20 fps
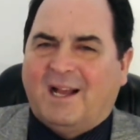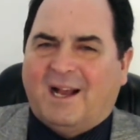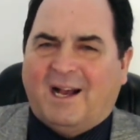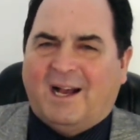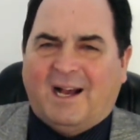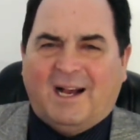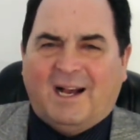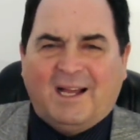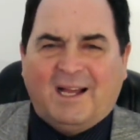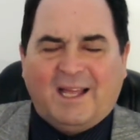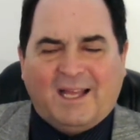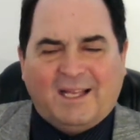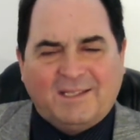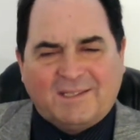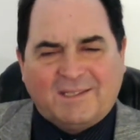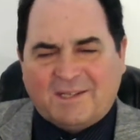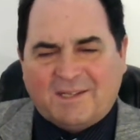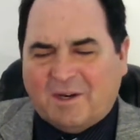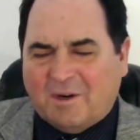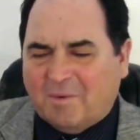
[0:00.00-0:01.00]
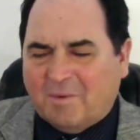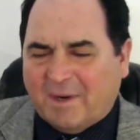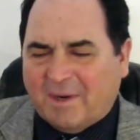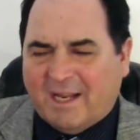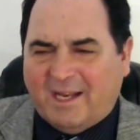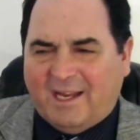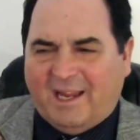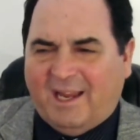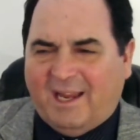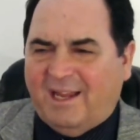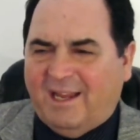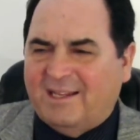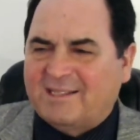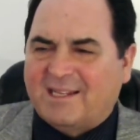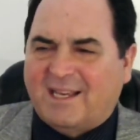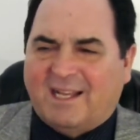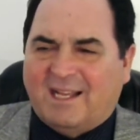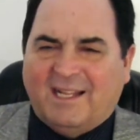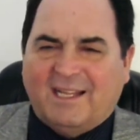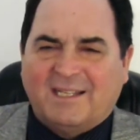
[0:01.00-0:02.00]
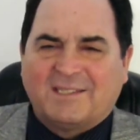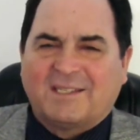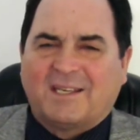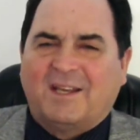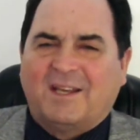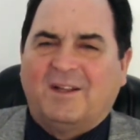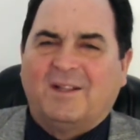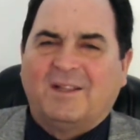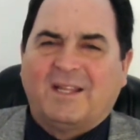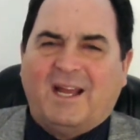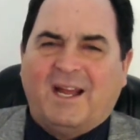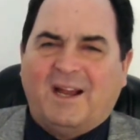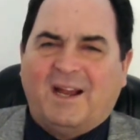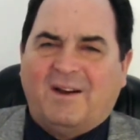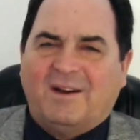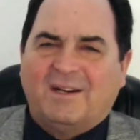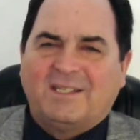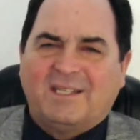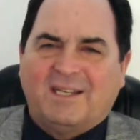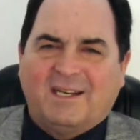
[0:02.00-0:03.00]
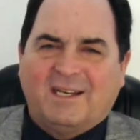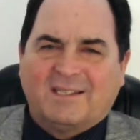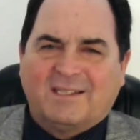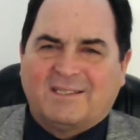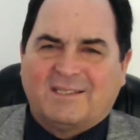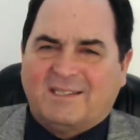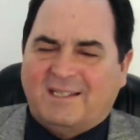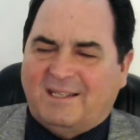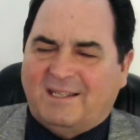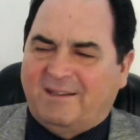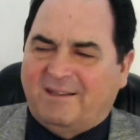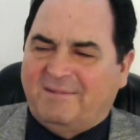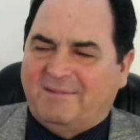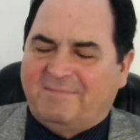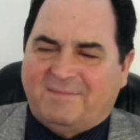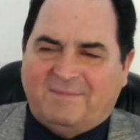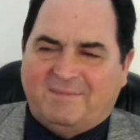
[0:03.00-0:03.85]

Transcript: And so when he said, let's kill the heretics, he